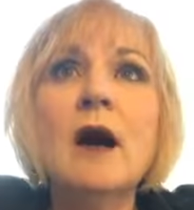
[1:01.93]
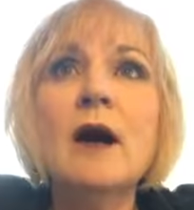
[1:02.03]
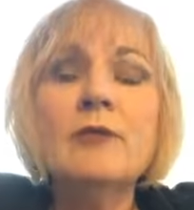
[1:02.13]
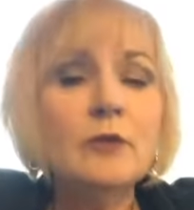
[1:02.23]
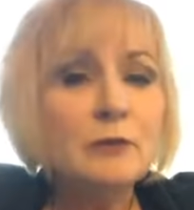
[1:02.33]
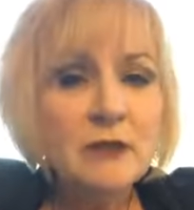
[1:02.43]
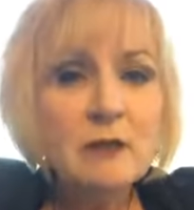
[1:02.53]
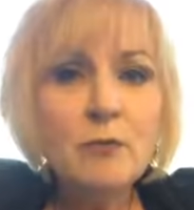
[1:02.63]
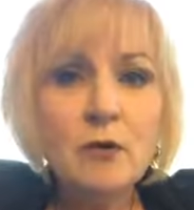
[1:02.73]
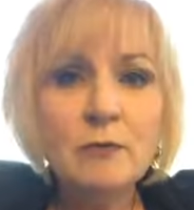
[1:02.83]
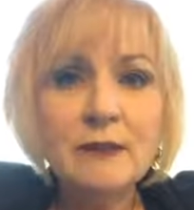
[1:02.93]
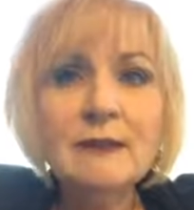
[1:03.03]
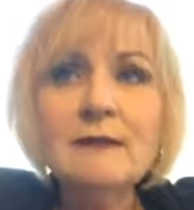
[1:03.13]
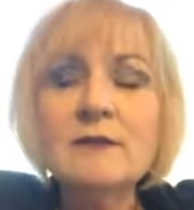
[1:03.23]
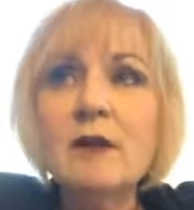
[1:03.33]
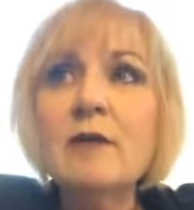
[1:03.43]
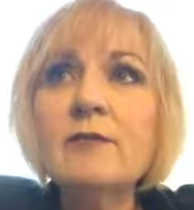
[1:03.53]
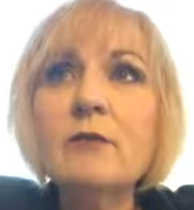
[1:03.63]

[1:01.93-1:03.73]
other people because of the